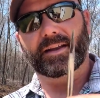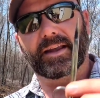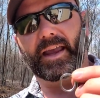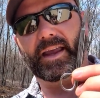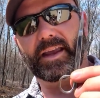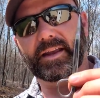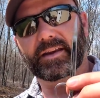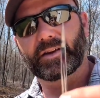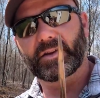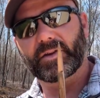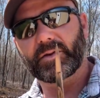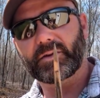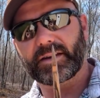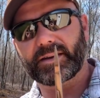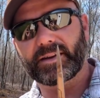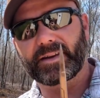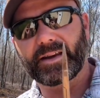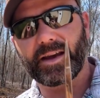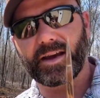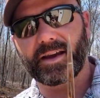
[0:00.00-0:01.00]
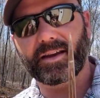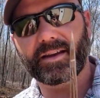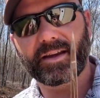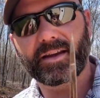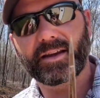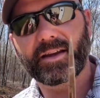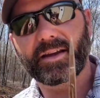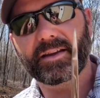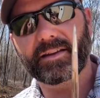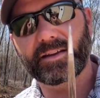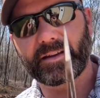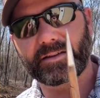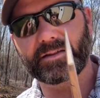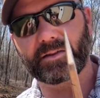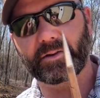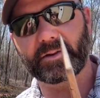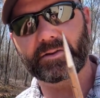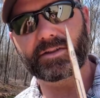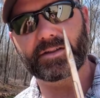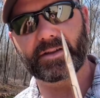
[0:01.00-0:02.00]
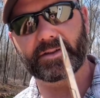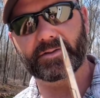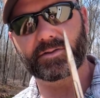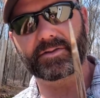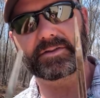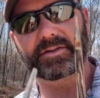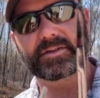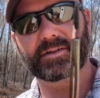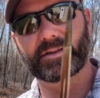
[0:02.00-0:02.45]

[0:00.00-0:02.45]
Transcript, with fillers: And you can get these little scissors,